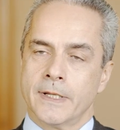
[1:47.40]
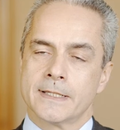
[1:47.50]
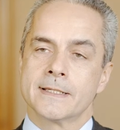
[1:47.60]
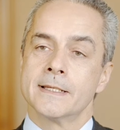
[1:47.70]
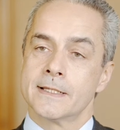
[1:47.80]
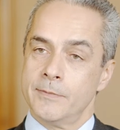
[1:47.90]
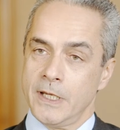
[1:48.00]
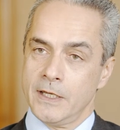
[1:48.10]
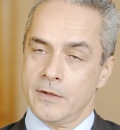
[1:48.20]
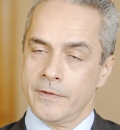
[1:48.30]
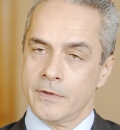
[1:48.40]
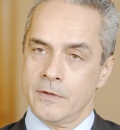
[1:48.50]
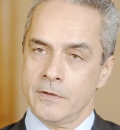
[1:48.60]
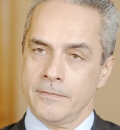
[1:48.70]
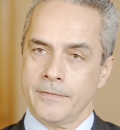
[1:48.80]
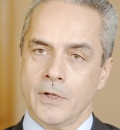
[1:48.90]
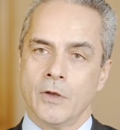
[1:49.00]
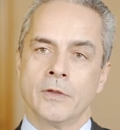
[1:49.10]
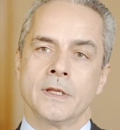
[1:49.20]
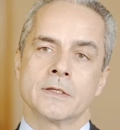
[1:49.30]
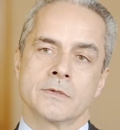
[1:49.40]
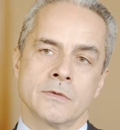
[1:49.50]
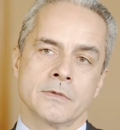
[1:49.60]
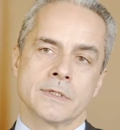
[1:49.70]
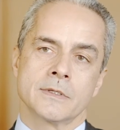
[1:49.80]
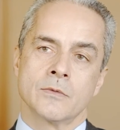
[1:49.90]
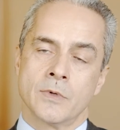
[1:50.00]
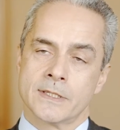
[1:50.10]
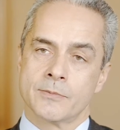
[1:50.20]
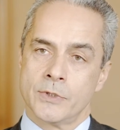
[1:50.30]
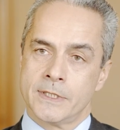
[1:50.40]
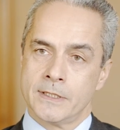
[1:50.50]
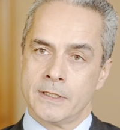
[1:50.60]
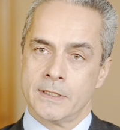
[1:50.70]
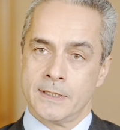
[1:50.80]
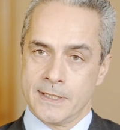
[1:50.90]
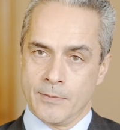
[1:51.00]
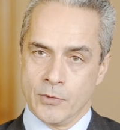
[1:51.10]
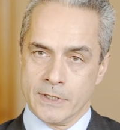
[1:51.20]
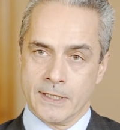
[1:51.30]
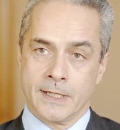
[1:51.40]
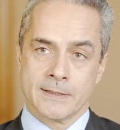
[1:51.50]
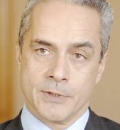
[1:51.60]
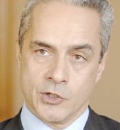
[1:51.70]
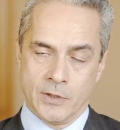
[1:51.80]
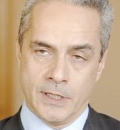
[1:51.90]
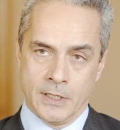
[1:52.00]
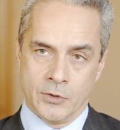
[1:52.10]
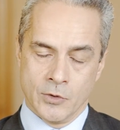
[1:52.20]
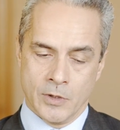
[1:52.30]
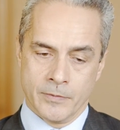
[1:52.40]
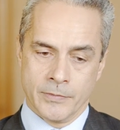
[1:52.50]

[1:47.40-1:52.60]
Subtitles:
that since the beginning of the year, earnings growth was pretty disappointing, especially in Europe.